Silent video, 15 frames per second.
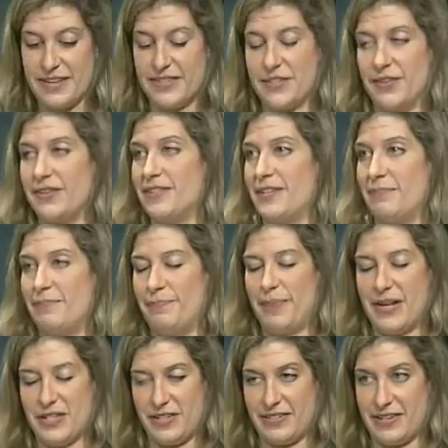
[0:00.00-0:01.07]
so there's a
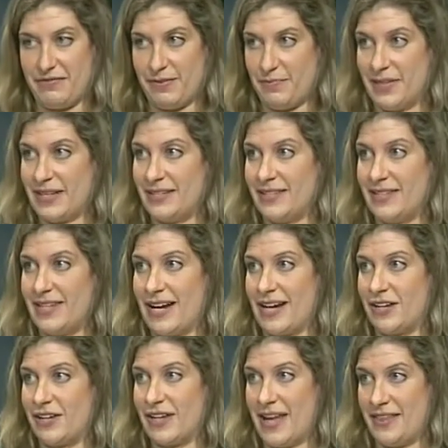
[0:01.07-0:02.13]
bunch of different places that I
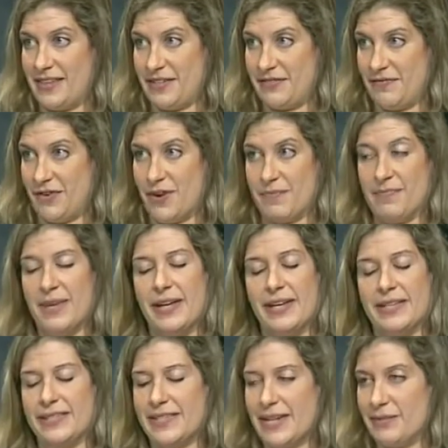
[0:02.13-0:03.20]
could get this form.
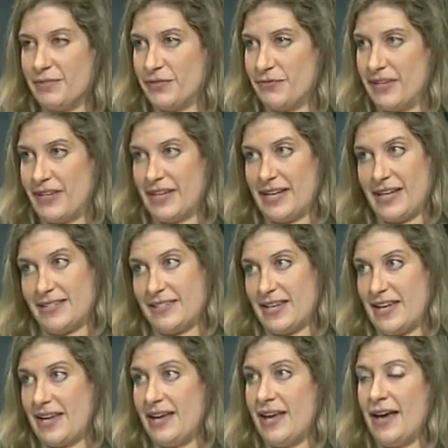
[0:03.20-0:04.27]
Seems really
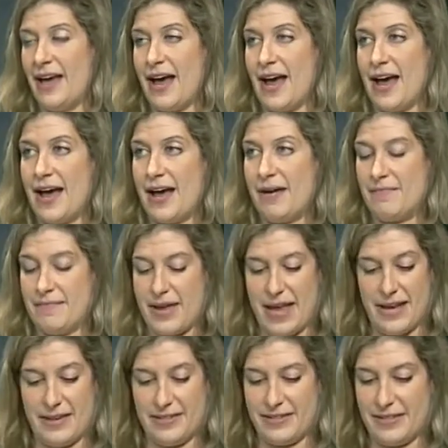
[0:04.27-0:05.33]
easy. Um,
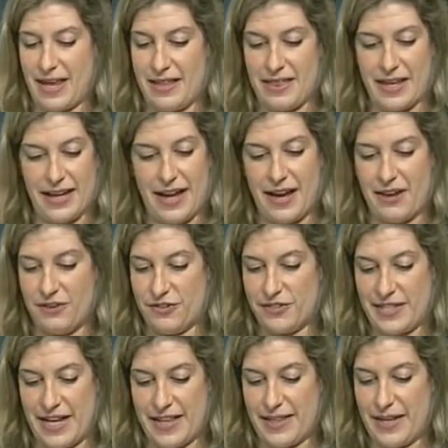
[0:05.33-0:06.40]
and I think I
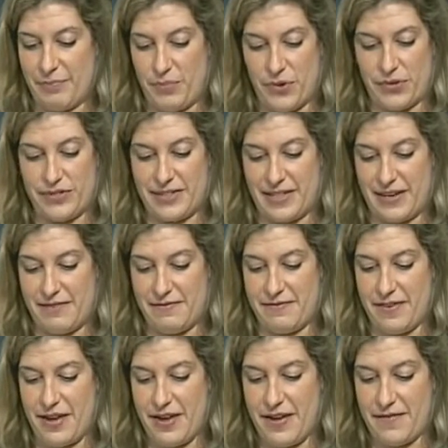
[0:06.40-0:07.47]
understand the importance of,
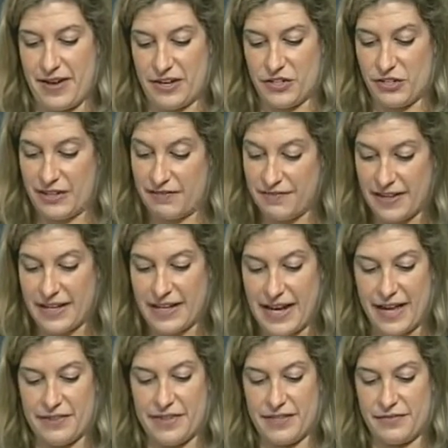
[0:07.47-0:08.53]
of actually filling
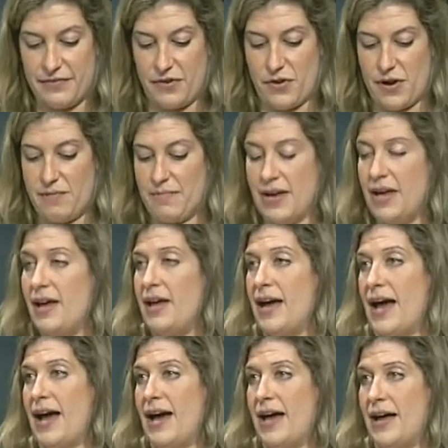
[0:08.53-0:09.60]
out this form.
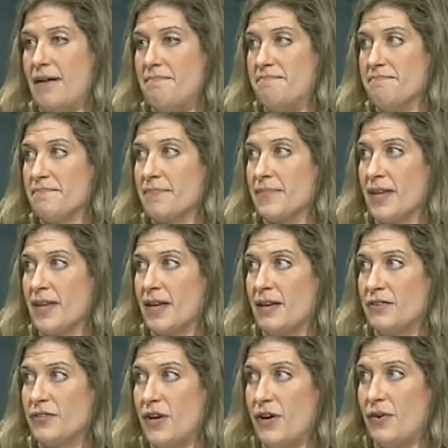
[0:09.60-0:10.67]
Um,
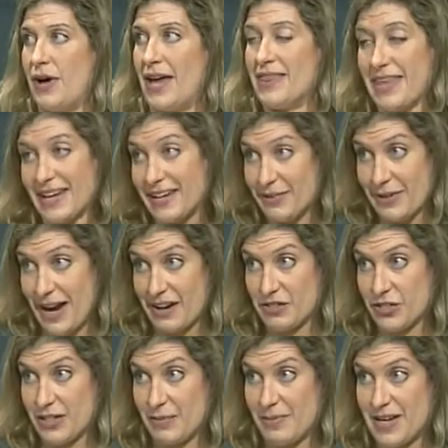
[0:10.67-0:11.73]
so I think it would
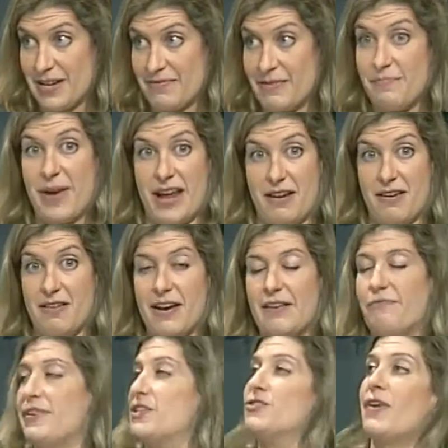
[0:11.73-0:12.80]
actually be even better
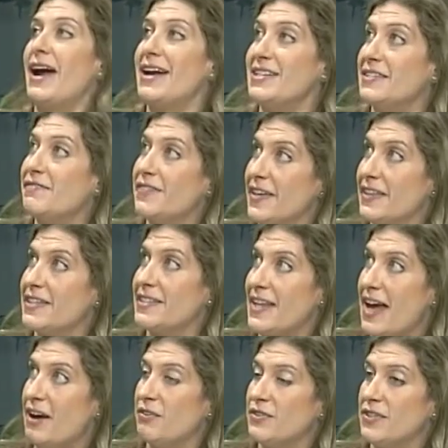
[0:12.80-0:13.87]
if we tried to fill this
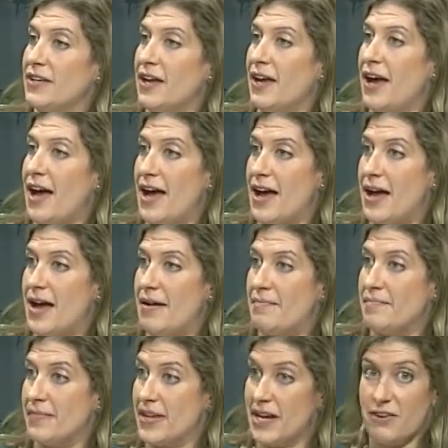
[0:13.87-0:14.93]
out
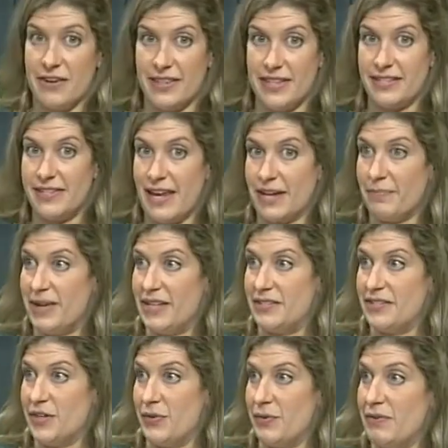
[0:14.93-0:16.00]
um, here in this segment.
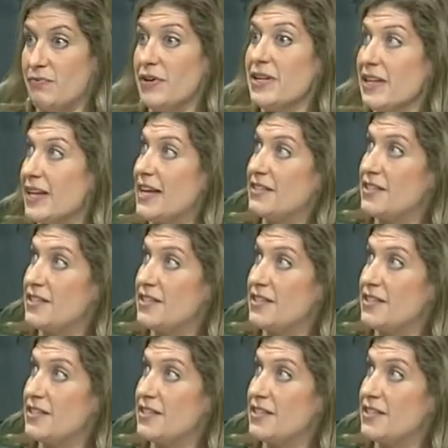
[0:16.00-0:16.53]
So we really get